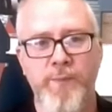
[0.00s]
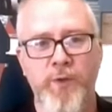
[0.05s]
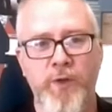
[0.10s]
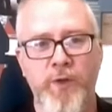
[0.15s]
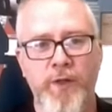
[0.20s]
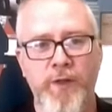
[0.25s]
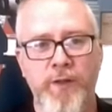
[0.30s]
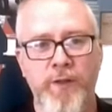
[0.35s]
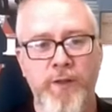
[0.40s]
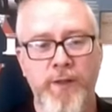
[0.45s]

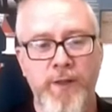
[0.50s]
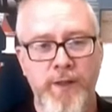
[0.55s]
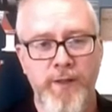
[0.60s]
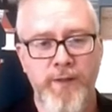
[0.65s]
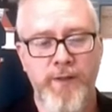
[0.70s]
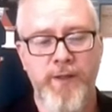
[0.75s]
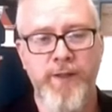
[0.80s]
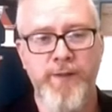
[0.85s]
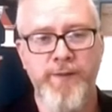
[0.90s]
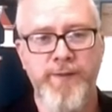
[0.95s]
among
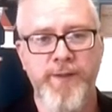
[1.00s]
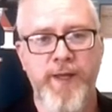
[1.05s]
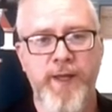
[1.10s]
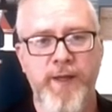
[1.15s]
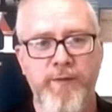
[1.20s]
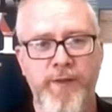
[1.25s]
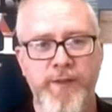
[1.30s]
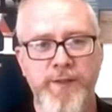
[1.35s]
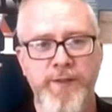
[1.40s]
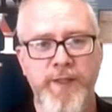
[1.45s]
these
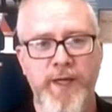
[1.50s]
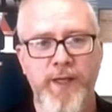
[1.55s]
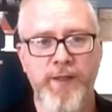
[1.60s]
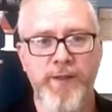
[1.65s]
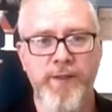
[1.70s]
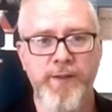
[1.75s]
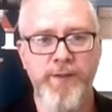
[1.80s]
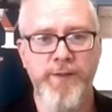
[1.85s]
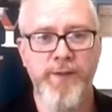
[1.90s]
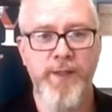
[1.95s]

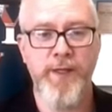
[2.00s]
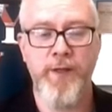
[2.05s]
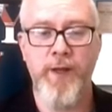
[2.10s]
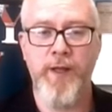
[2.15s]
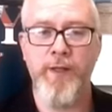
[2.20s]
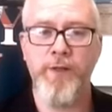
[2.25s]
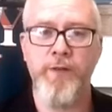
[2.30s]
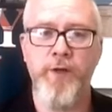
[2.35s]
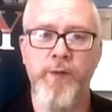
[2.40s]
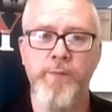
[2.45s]
evangelicals in,
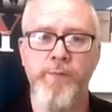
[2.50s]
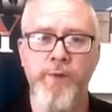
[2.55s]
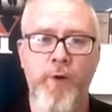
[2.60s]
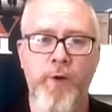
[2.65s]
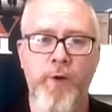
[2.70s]
in terms of